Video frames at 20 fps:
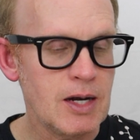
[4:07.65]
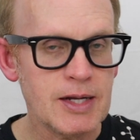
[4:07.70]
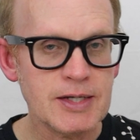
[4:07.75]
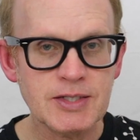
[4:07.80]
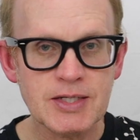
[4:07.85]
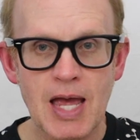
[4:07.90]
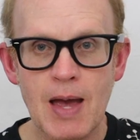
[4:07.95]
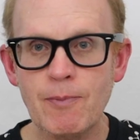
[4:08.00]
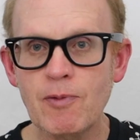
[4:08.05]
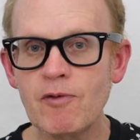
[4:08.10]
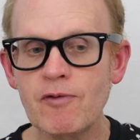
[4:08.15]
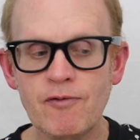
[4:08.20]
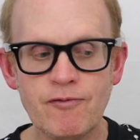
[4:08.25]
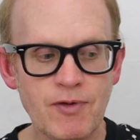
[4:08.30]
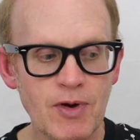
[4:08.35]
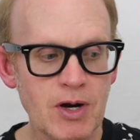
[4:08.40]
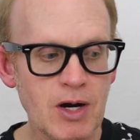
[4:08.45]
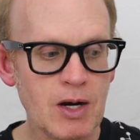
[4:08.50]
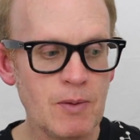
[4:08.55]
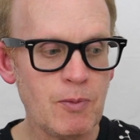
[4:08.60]
An example of a
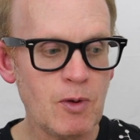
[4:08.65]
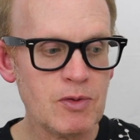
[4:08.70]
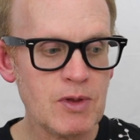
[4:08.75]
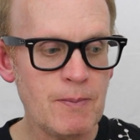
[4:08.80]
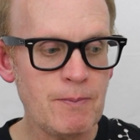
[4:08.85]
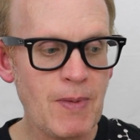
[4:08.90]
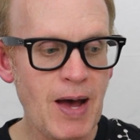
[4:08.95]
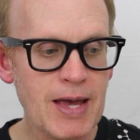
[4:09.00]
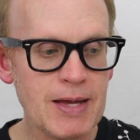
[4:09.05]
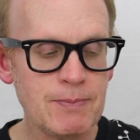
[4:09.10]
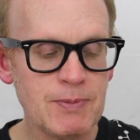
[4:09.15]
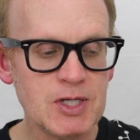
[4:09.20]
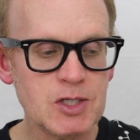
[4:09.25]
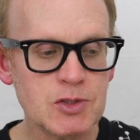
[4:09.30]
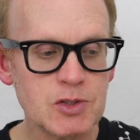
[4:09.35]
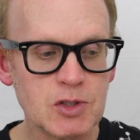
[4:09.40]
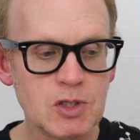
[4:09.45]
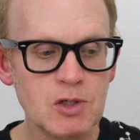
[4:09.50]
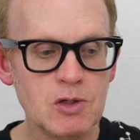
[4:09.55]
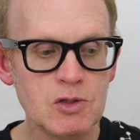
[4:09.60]
variable that might be
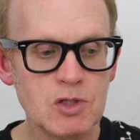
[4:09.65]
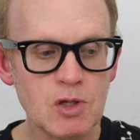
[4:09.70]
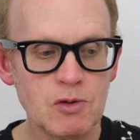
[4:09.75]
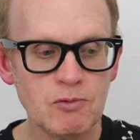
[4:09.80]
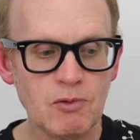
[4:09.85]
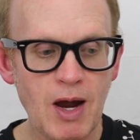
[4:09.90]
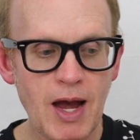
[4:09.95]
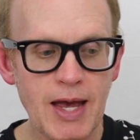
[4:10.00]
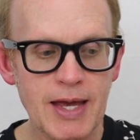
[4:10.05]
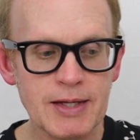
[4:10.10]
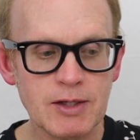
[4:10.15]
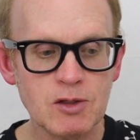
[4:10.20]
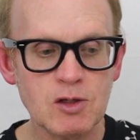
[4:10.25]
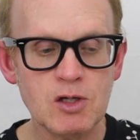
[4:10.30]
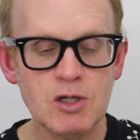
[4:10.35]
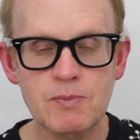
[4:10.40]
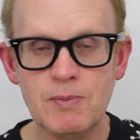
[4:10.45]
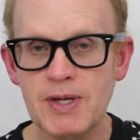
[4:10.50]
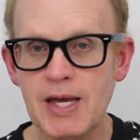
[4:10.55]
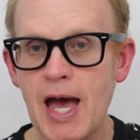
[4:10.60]
skewed to the right
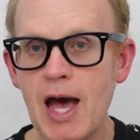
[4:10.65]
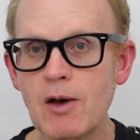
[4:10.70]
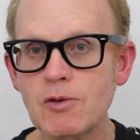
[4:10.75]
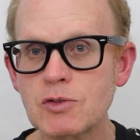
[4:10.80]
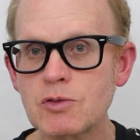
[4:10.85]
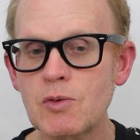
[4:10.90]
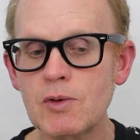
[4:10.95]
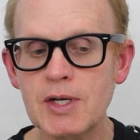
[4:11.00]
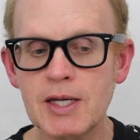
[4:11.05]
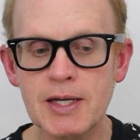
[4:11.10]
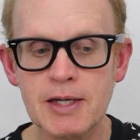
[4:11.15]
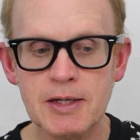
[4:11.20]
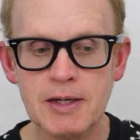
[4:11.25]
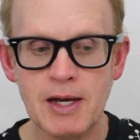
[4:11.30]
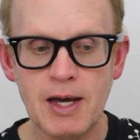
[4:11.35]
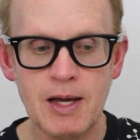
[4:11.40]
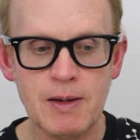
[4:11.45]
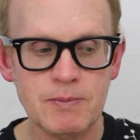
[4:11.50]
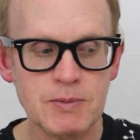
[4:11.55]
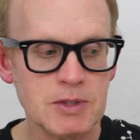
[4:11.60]
could be household
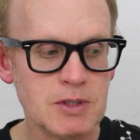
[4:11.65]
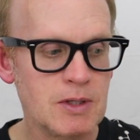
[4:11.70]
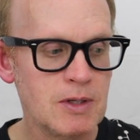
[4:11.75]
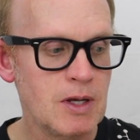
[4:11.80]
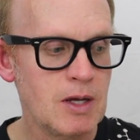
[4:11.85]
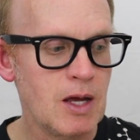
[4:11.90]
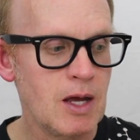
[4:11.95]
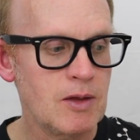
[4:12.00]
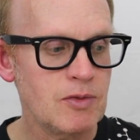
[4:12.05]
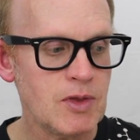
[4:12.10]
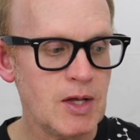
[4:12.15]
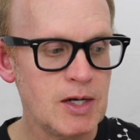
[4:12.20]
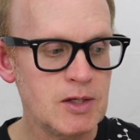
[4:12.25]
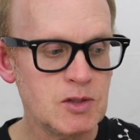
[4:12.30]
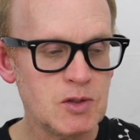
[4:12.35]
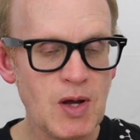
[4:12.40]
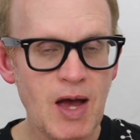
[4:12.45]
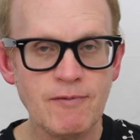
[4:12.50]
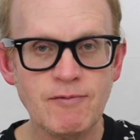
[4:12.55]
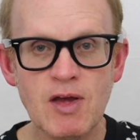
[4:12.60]
incomes. That
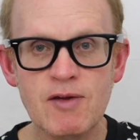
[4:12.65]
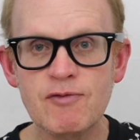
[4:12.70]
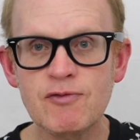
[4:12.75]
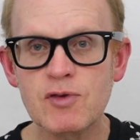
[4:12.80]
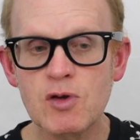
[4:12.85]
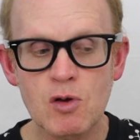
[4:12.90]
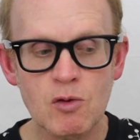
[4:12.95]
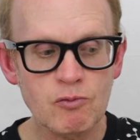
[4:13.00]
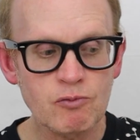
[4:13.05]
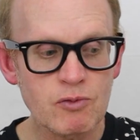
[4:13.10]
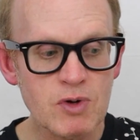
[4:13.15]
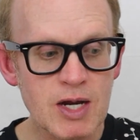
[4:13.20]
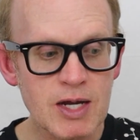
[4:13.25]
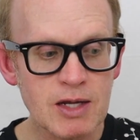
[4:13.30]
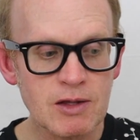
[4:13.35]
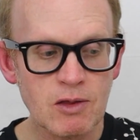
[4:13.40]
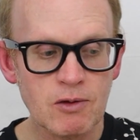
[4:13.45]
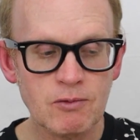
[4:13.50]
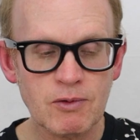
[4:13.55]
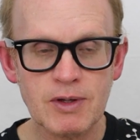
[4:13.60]
is, you have a few
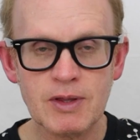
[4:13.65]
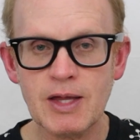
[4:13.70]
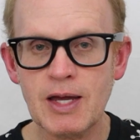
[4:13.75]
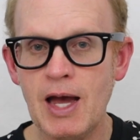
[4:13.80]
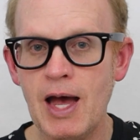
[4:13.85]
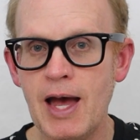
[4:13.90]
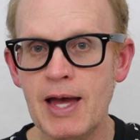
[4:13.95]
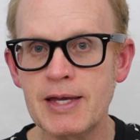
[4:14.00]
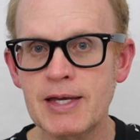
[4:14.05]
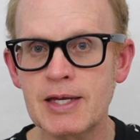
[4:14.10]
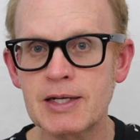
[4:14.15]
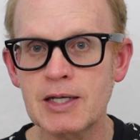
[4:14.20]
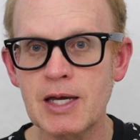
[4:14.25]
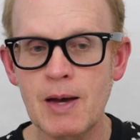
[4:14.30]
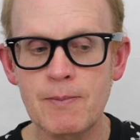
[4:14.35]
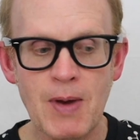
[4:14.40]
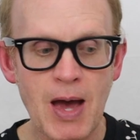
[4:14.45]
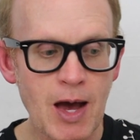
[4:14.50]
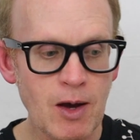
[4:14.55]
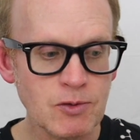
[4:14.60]
really high
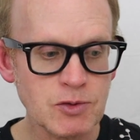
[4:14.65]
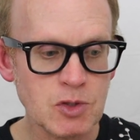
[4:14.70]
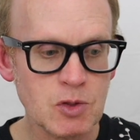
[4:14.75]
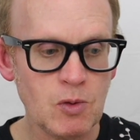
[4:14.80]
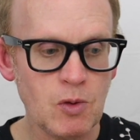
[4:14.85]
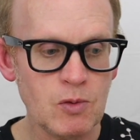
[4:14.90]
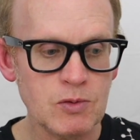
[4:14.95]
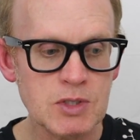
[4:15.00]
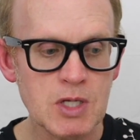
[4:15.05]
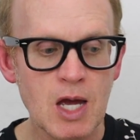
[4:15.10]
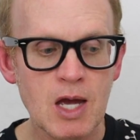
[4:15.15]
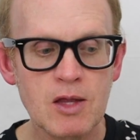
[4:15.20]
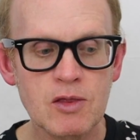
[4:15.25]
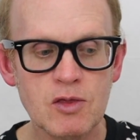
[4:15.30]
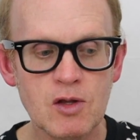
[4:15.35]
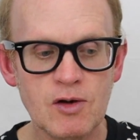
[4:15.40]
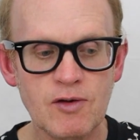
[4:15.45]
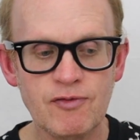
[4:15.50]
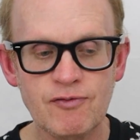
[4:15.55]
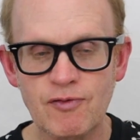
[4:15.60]
income households
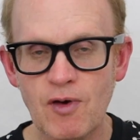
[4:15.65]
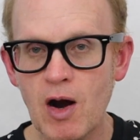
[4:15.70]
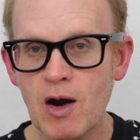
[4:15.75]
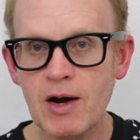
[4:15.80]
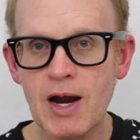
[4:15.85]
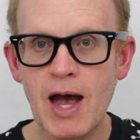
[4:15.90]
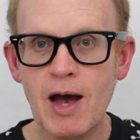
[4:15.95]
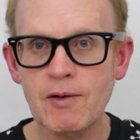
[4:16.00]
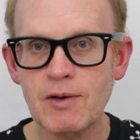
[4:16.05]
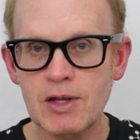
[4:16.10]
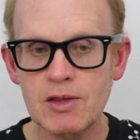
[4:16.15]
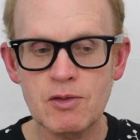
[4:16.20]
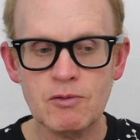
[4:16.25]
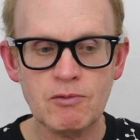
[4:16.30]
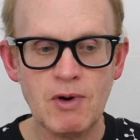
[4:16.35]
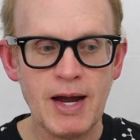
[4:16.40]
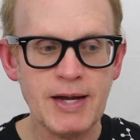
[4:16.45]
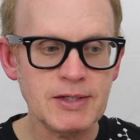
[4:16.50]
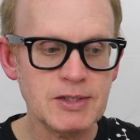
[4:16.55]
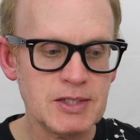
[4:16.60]
that are far out in the
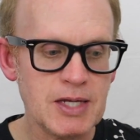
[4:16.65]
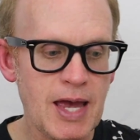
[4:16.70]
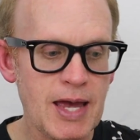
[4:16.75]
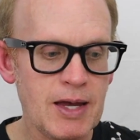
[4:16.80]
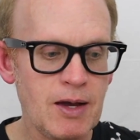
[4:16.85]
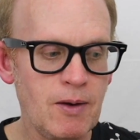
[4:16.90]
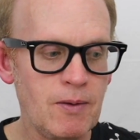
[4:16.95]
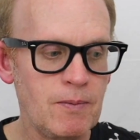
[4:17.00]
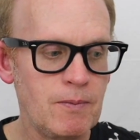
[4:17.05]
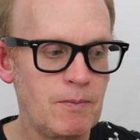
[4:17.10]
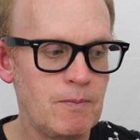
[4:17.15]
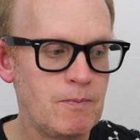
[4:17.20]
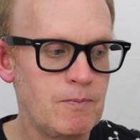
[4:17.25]
right tail.